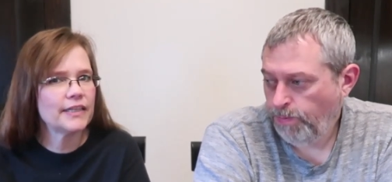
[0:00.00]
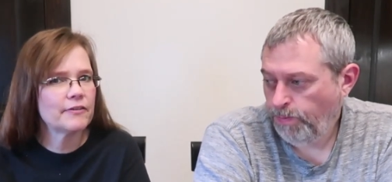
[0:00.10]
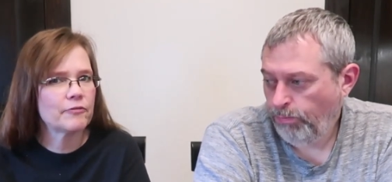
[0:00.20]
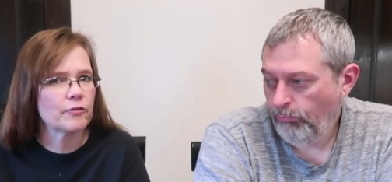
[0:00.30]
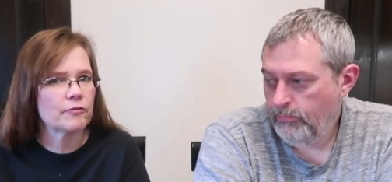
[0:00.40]

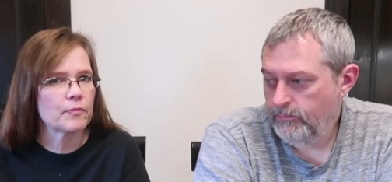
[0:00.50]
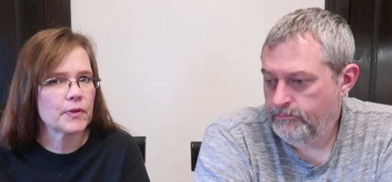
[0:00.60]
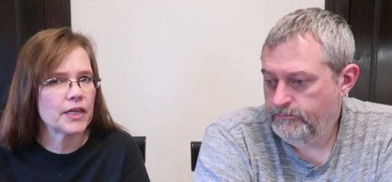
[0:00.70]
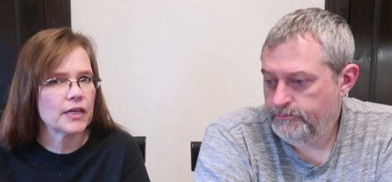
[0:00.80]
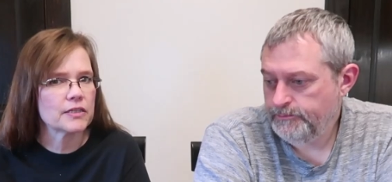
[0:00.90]
Speaker 1: different
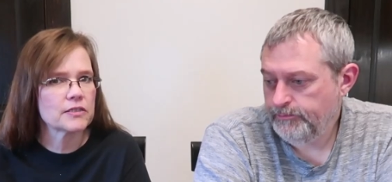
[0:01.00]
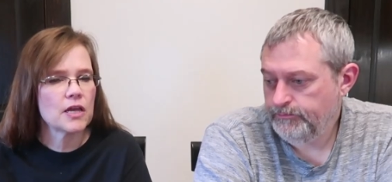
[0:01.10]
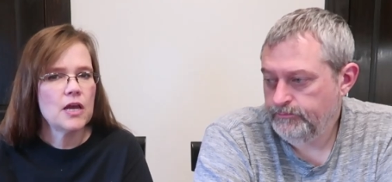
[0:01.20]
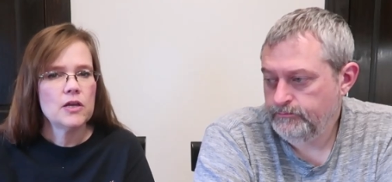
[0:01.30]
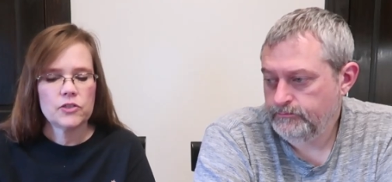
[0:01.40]
from this.
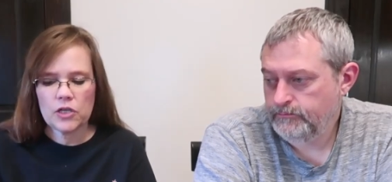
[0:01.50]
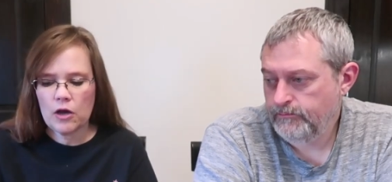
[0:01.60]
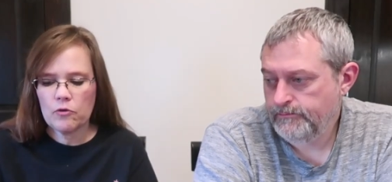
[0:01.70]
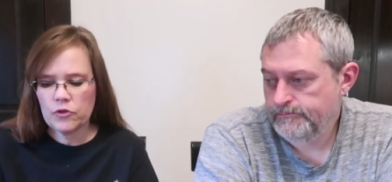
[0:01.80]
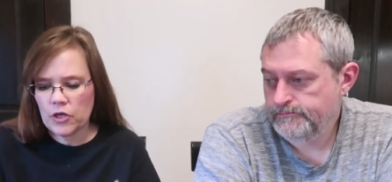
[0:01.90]

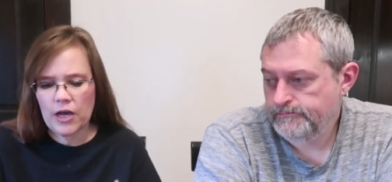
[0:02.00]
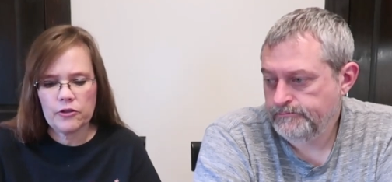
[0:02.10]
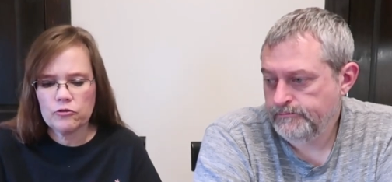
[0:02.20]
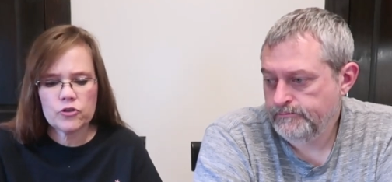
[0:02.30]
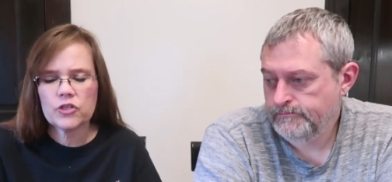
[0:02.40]
So,
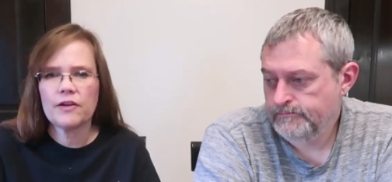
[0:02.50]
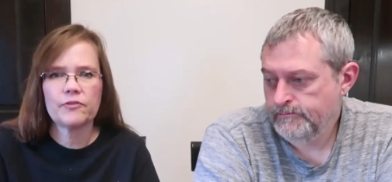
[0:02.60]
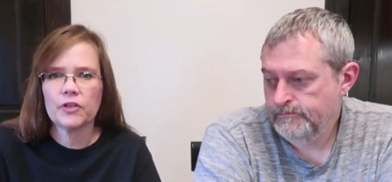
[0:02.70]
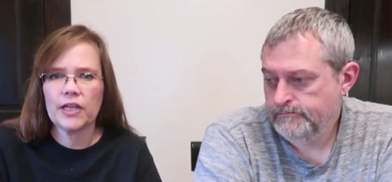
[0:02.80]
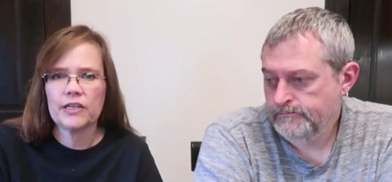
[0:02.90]
yeah, you'll just
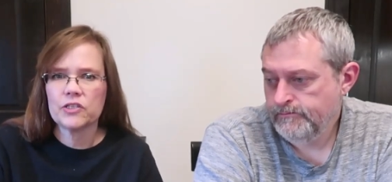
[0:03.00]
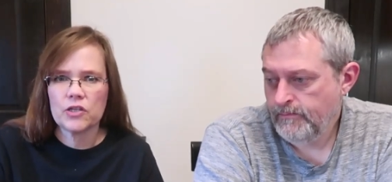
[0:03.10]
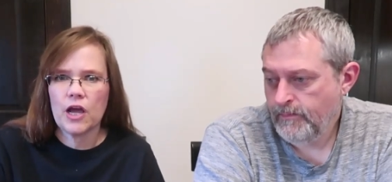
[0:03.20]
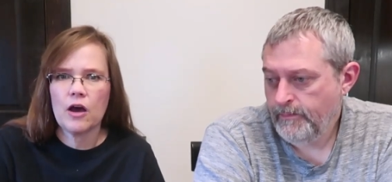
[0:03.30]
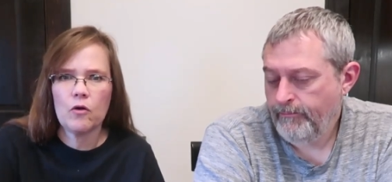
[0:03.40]
have to let
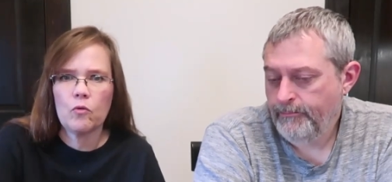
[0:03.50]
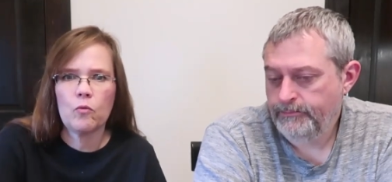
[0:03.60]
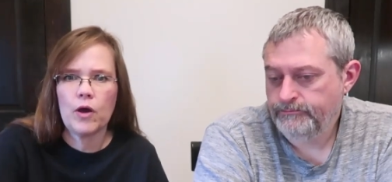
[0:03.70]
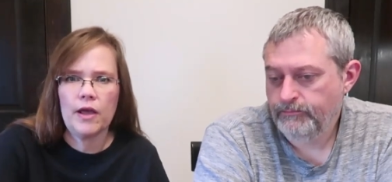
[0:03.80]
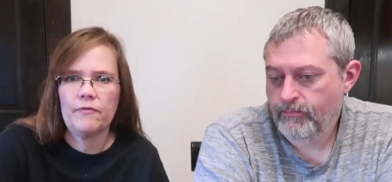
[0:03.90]
us
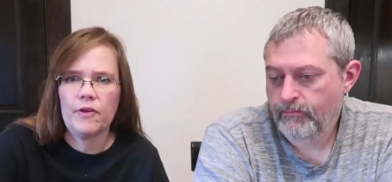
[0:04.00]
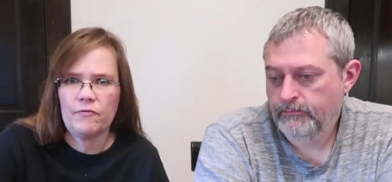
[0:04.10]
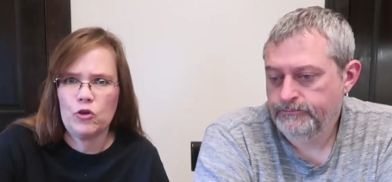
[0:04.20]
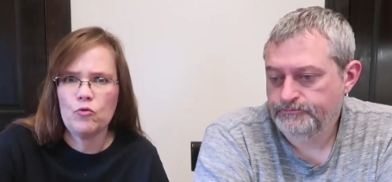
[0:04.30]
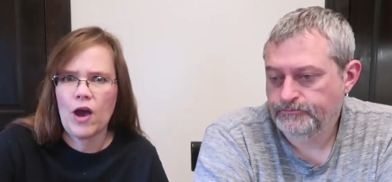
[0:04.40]
know if,
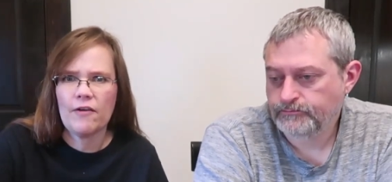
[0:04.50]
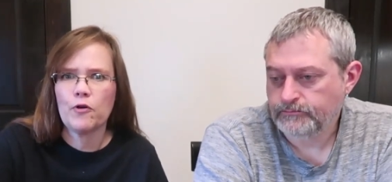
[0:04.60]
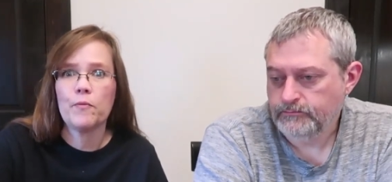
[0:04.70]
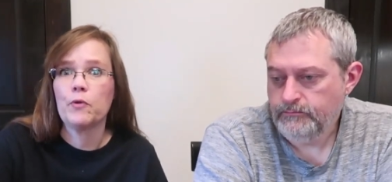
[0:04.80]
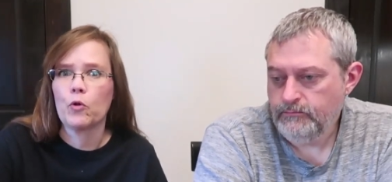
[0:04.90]
if you
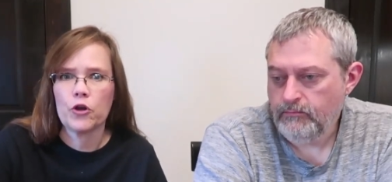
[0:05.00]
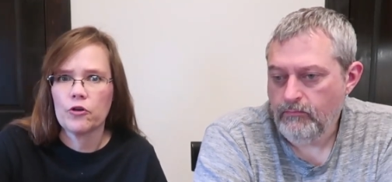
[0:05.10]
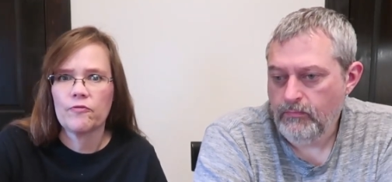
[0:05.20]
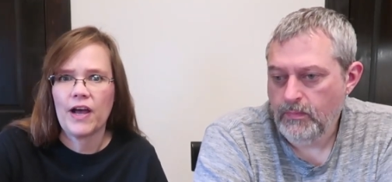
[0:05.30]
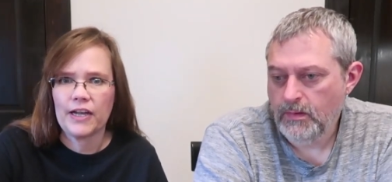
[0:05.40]
have them and where
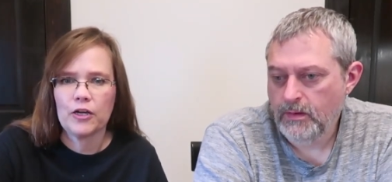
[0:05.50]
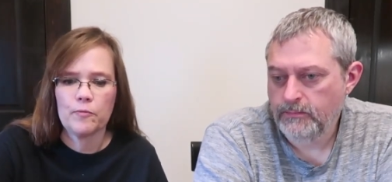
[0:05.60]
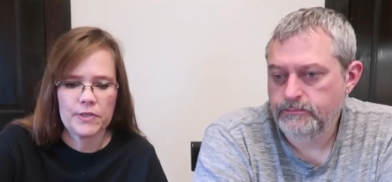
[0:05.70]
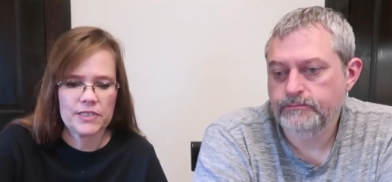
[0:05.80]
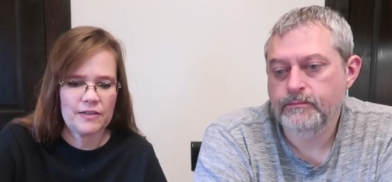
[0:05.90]
you're
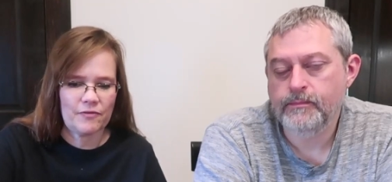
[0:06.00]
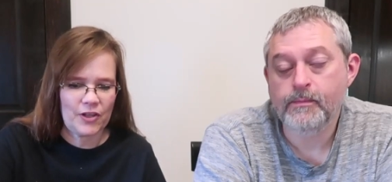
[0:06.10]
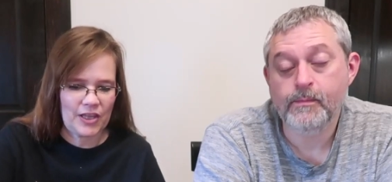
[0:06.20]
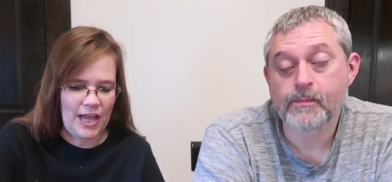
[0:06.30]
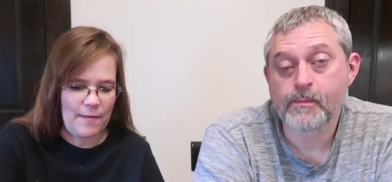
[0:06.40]
finding them and
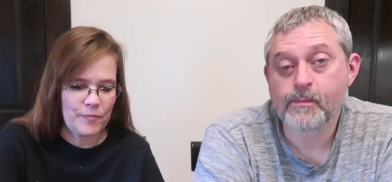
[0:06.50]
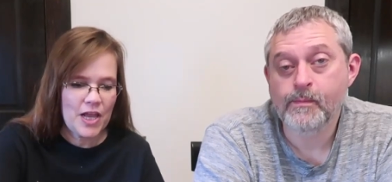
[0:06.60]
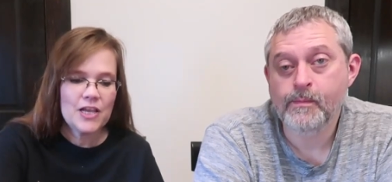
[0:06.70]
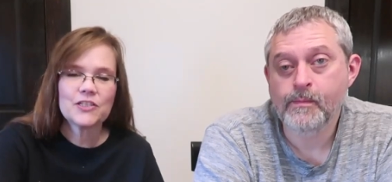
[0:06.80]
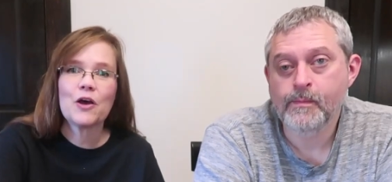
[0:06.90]
stuff like
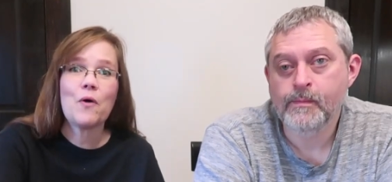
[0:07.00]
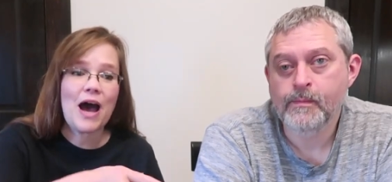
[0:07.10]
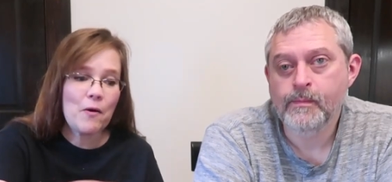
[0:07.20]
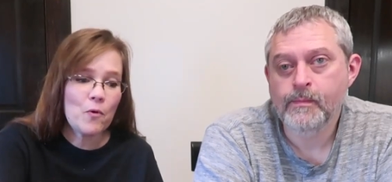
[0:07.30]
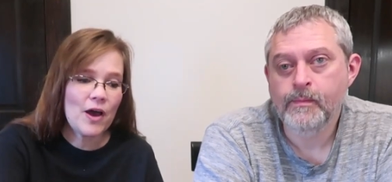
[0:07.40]
that. So,
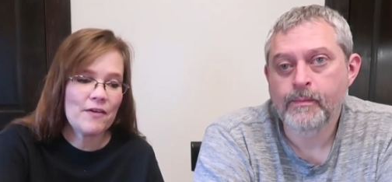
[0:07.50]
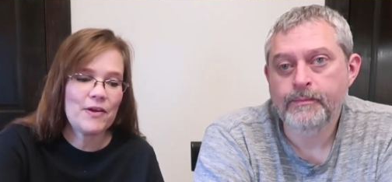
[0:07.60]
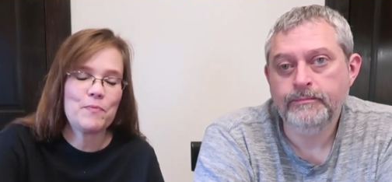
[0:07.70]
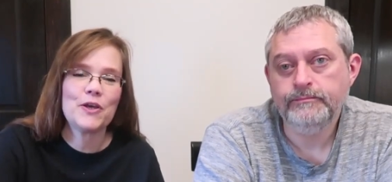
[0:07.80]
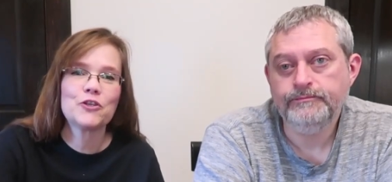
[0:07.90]
I will
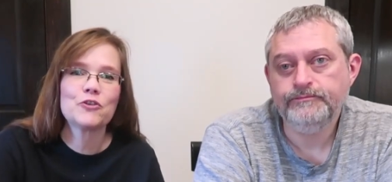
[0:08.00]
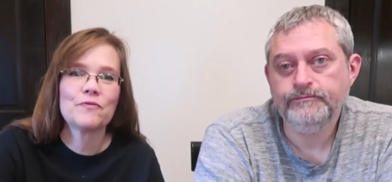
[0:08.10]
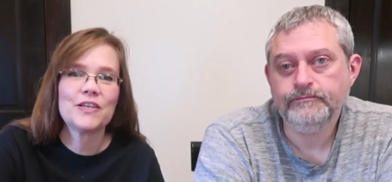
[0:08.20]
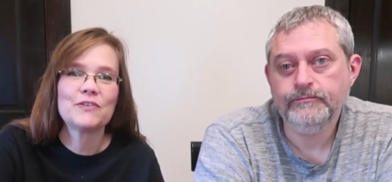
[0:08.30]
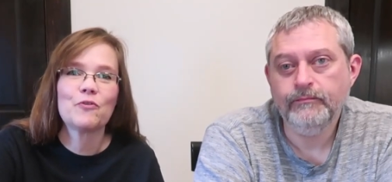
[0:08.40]
have a
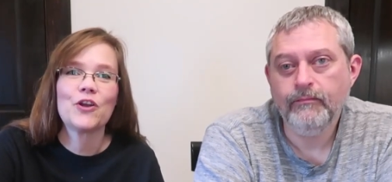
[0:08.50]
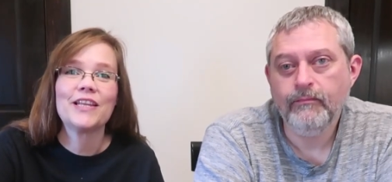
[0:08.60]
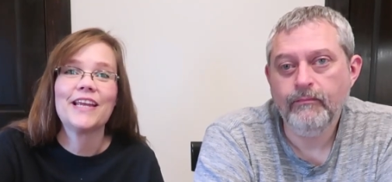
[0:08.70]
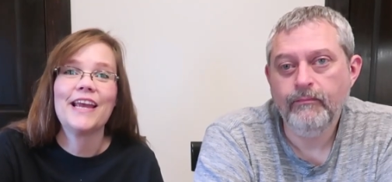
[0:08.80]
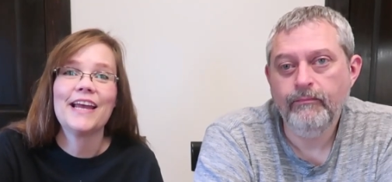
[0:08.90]
picture of these for
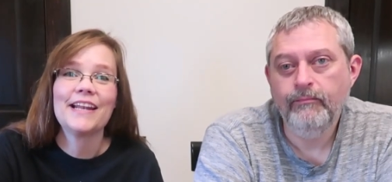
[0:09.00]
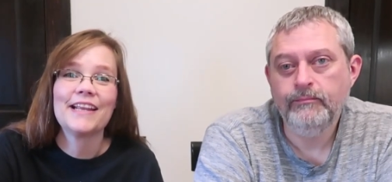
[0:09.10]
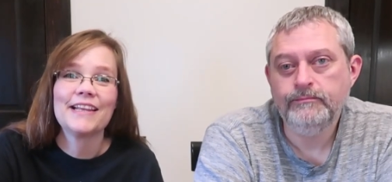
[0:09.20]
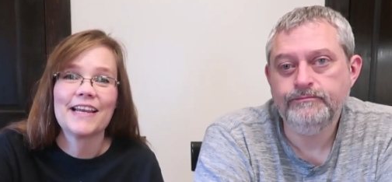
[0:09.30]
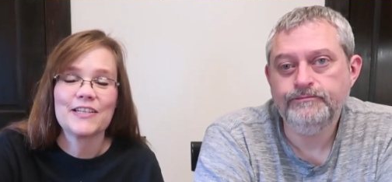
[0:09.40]
you at the
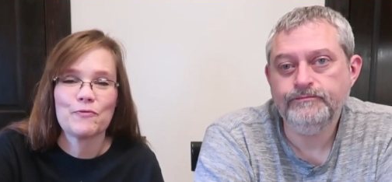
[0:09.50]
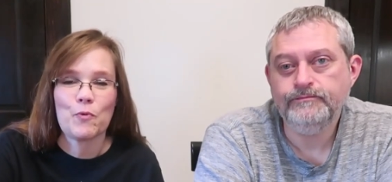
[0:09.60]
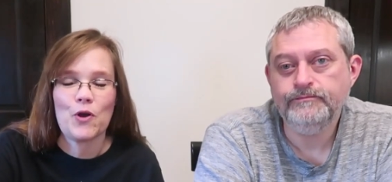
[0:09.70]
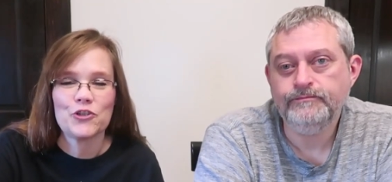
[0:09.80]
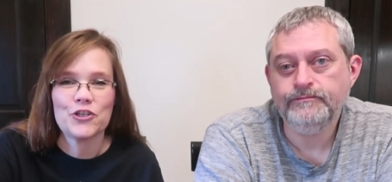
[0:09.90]
end, and thanks
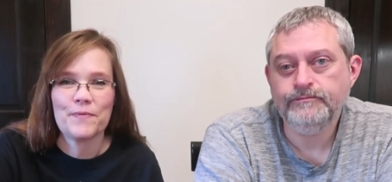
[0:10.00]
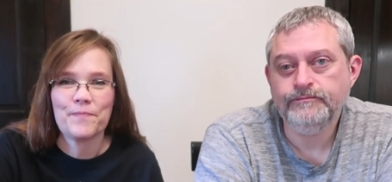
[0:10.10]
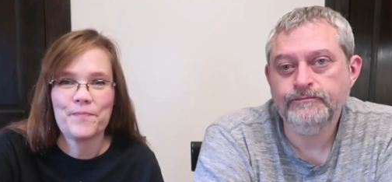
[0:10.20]
for watching.